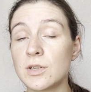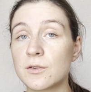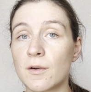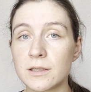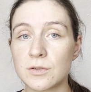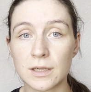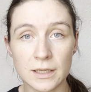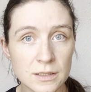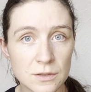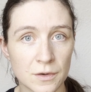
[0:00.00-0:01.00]
try to
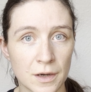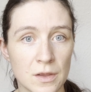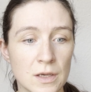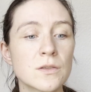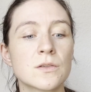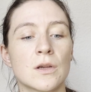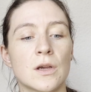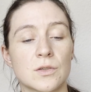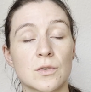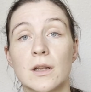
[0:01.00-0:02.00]
classify this,
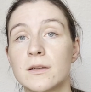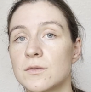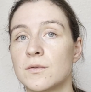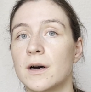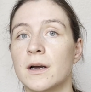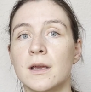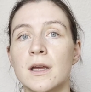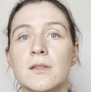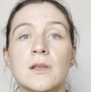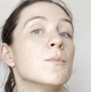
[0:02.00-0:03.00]
so classify
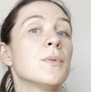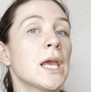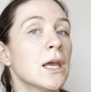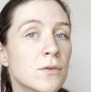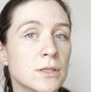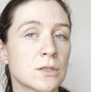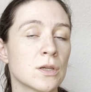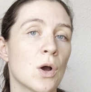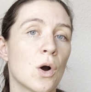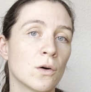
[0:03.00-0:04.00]
the appearance
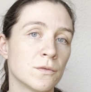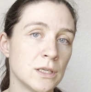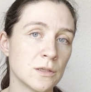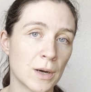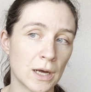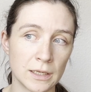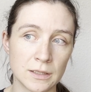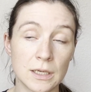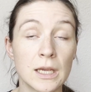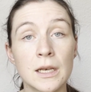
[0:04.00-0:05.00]
of these bar lanes
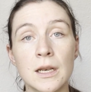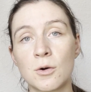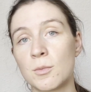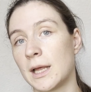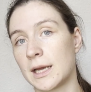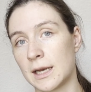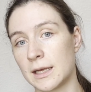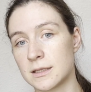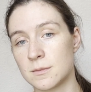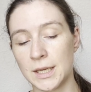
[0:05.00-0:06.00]
in our molecular
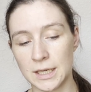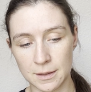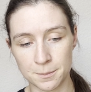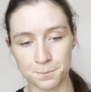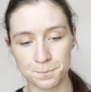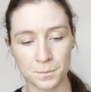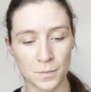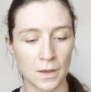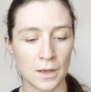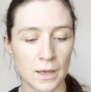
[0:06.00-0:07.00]
gas medium.
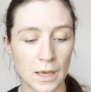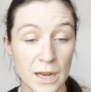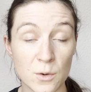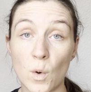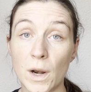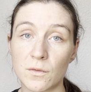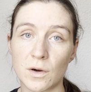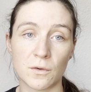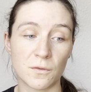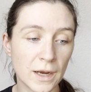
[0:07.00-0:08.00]
And one of
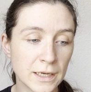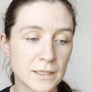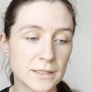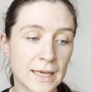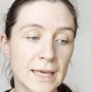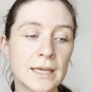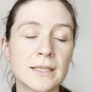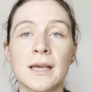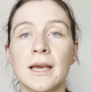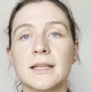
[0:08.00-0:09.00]
our findings is
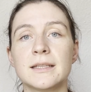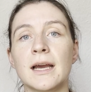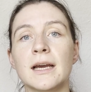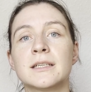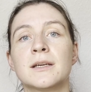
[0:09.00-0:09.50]
that